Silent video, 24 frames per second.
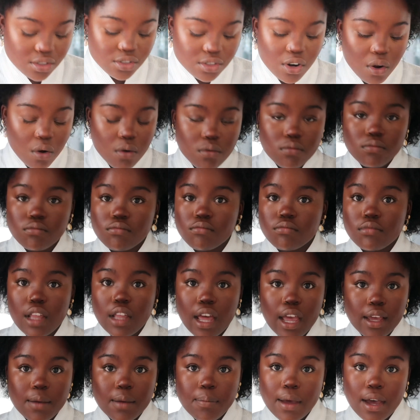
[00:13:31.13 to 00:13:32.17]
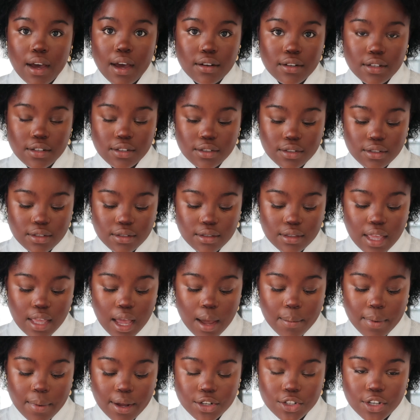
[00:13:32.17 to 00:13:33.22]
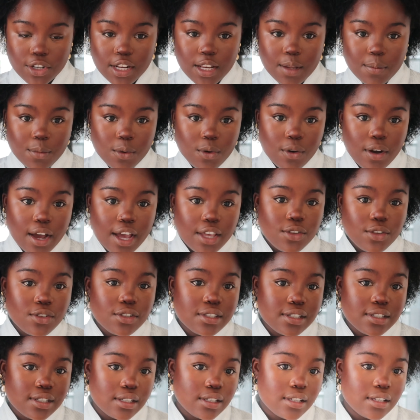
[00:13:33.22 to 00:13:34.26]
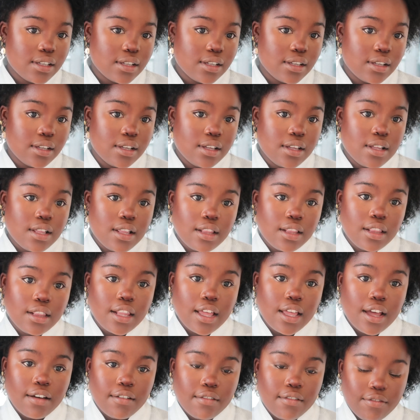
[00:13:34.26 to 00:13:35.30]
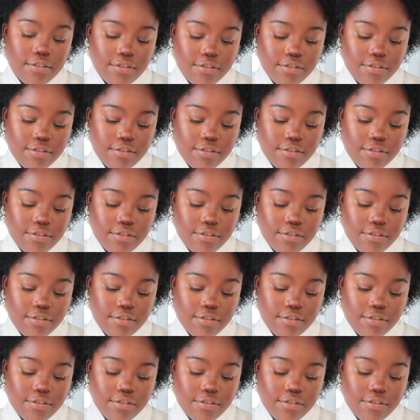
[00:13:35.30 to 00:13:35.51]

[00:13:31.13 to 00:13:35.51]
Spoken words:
don't like powders that much anymore. I used to love,